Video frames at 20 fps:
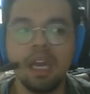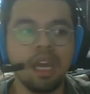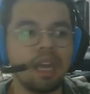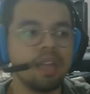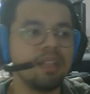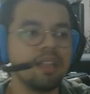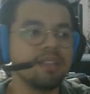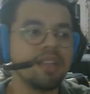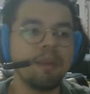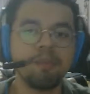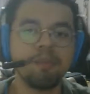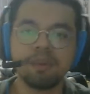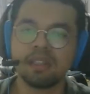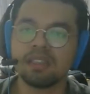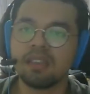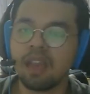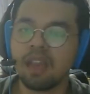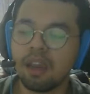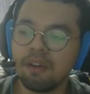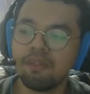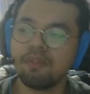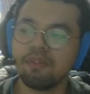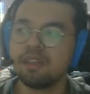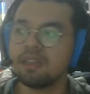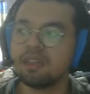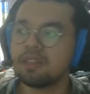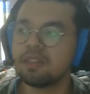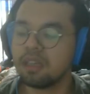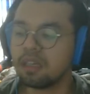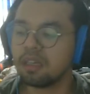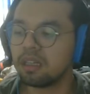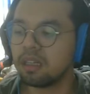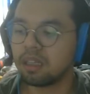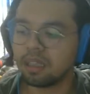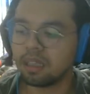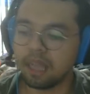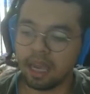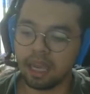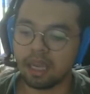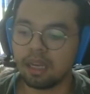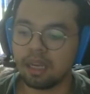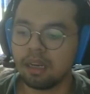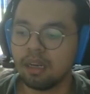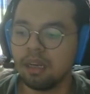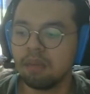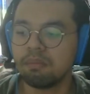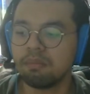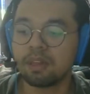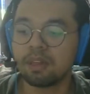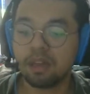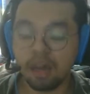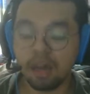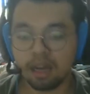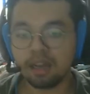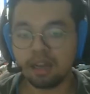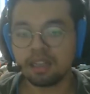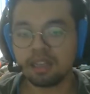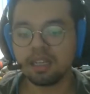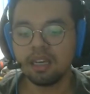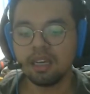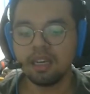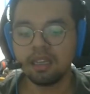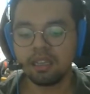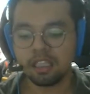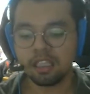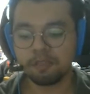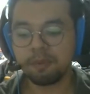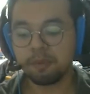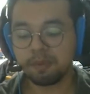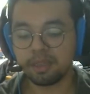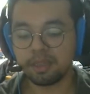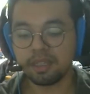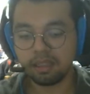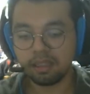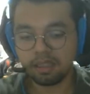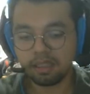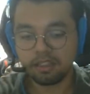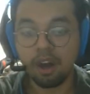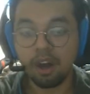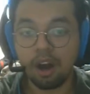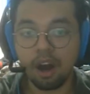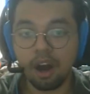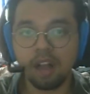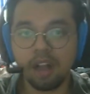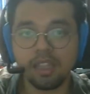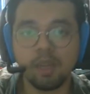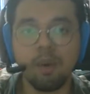And this happens every single night because these people in this hall,